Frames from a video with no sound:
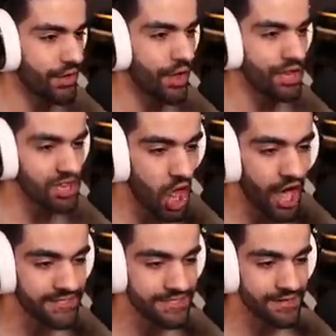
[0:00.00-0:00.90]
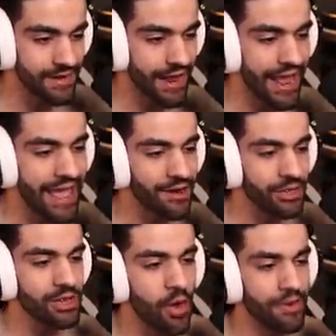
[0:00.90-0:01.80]
Locked and
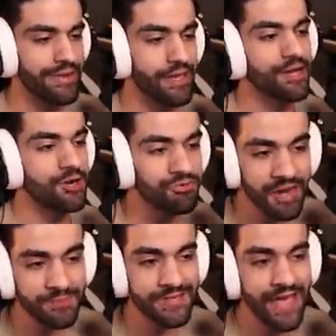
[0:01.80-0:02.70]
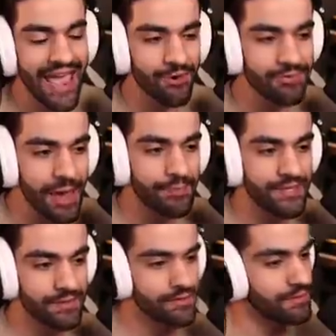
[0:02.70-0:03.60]
loaded. Gripped and ripped.
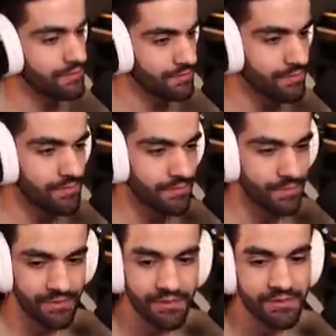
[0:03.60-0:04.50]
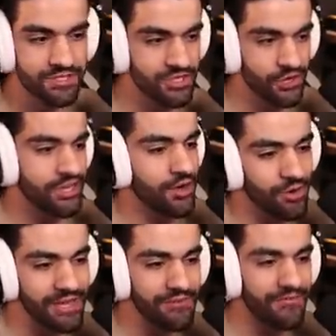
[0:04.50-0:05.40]

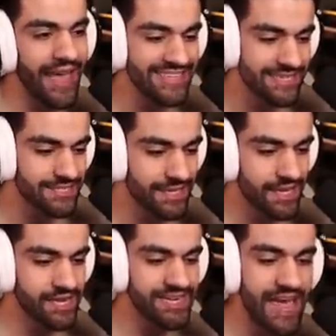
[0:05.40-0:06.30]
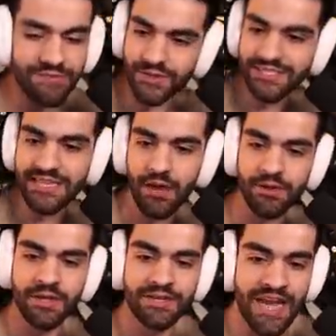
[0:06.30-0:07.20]
Securely fastened. Never in doubt.
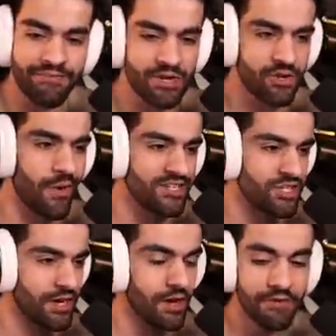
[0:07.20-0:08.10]
Never in question.